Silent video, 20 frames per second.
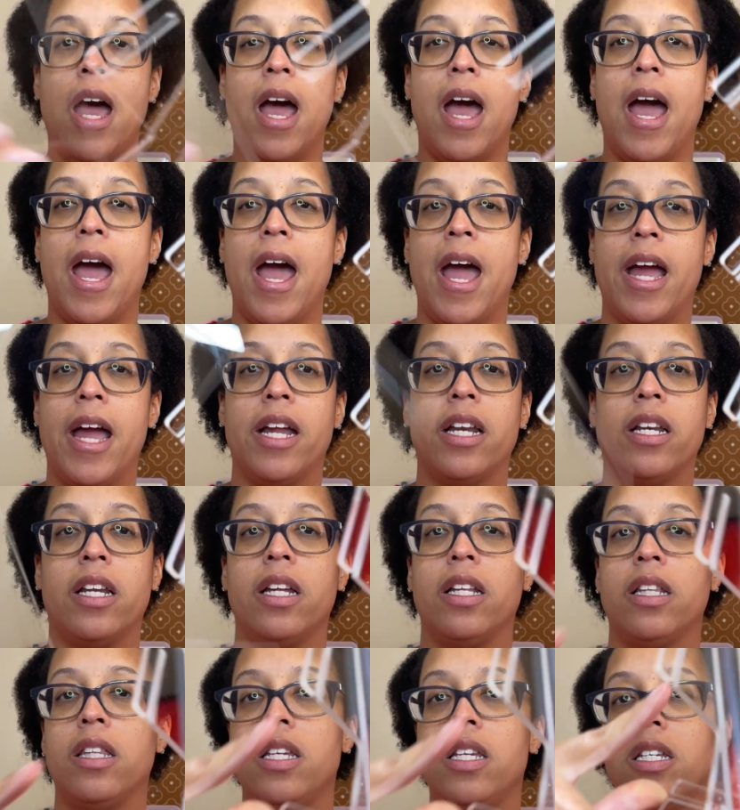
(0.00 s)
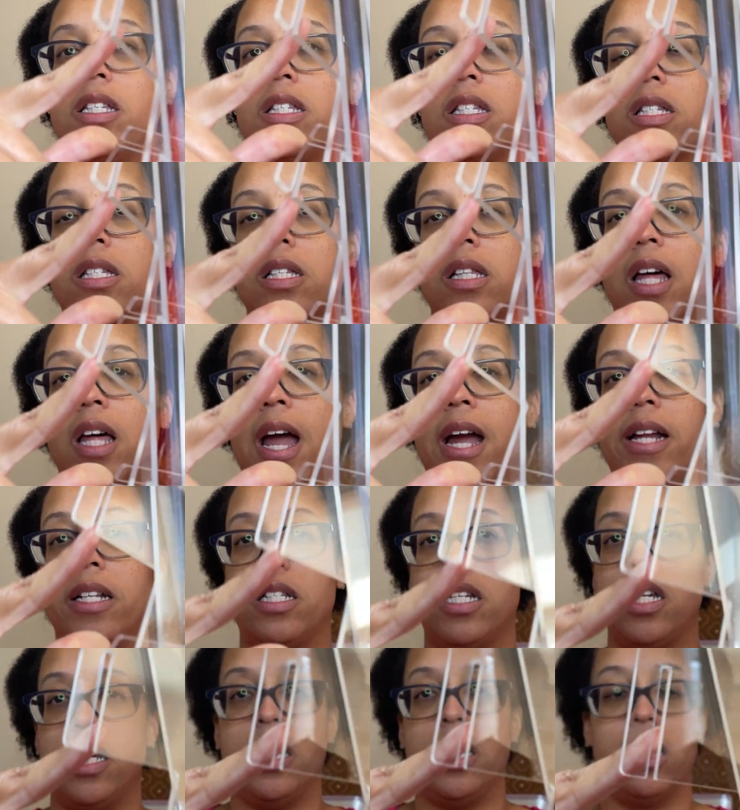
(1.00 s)
And these slats
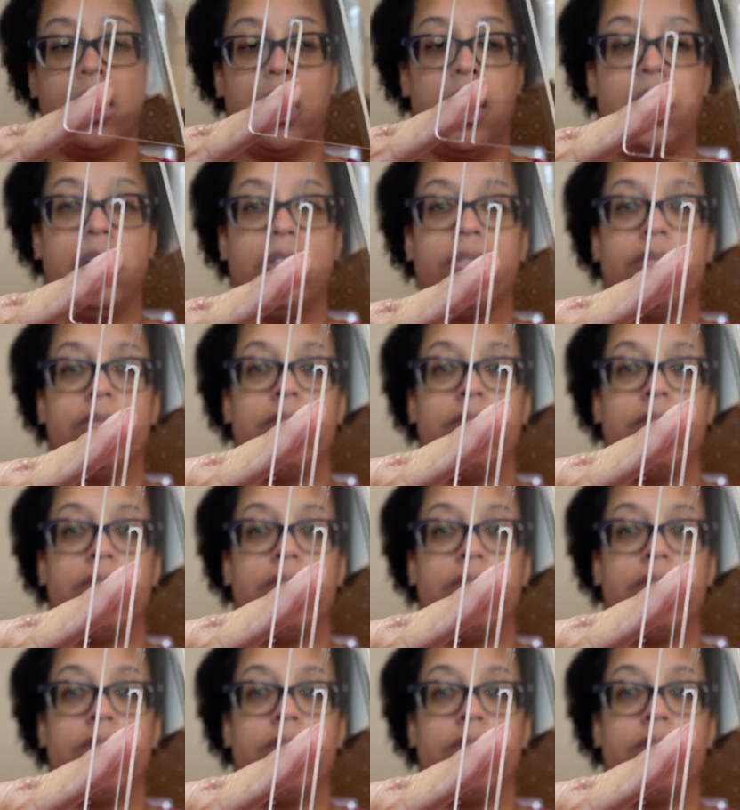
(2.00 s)
here, I don't